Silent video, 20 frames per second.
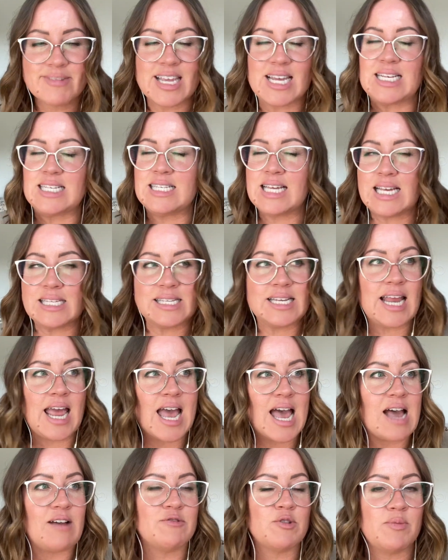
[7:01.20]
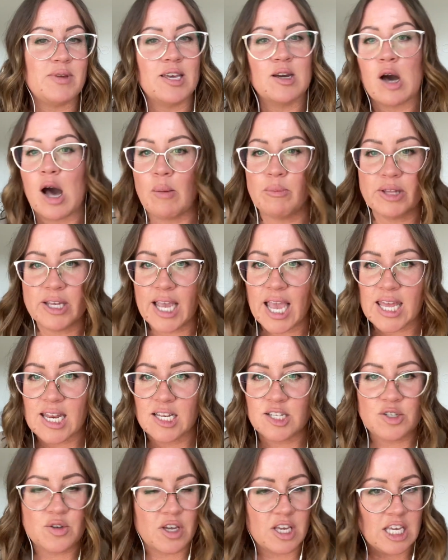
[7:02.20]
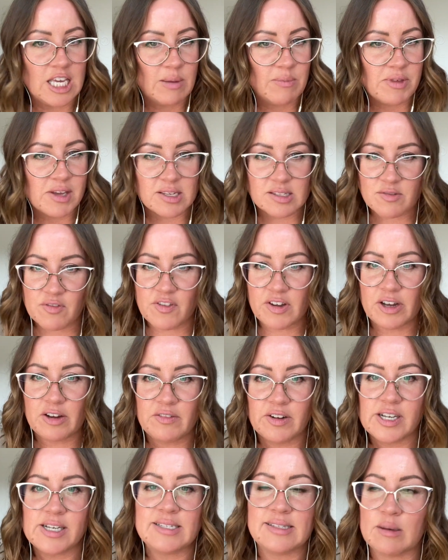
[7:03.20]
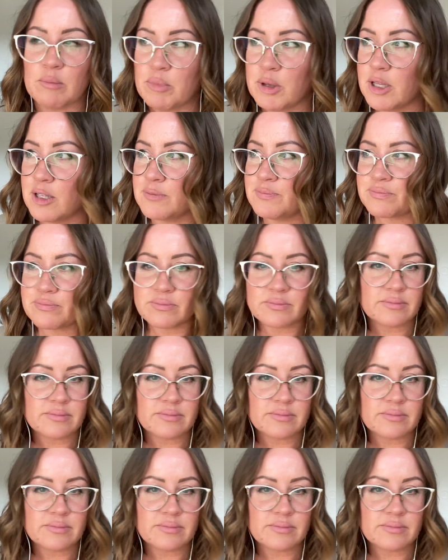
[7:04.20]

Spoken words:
It doesn't have to be complicated. You can keep things very, very simple.